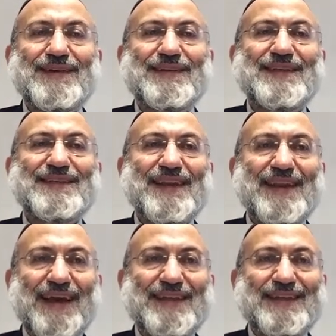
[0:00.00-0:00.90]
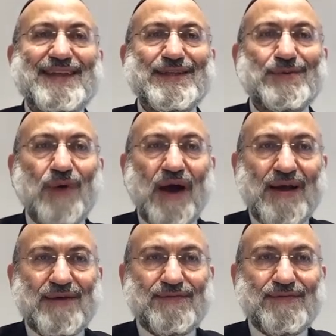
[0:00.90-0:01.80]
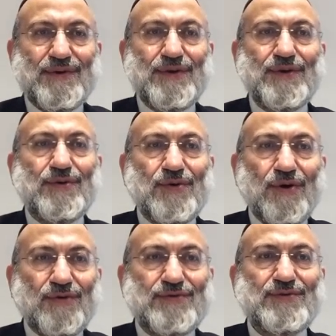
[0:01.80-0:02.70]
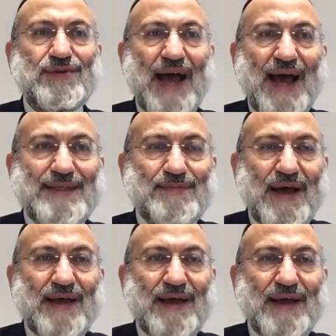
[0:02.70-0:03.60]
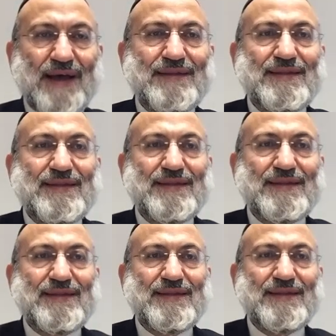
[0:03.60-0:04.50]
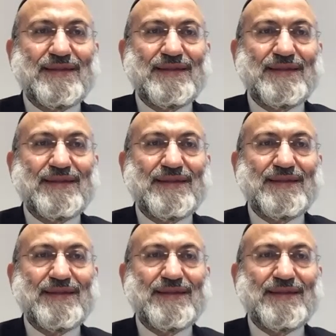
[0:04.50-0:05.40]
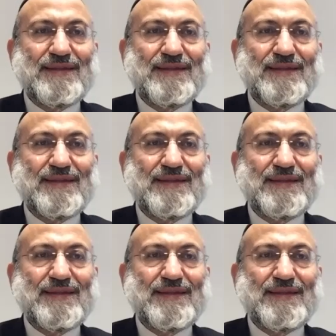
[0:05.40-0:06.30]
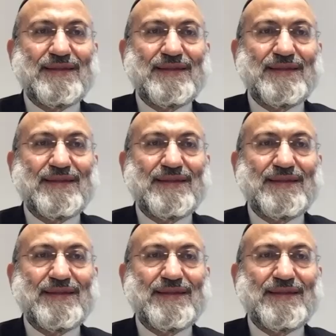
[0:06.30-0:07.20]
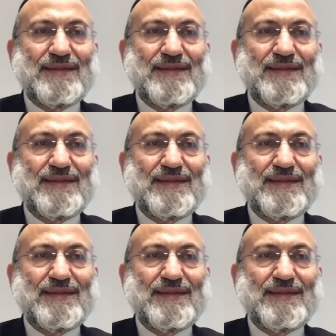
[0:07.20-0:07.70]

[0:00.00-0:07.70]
this lady, his wife, goes to the husband, tell him, I want from you, Bonnie. I want you to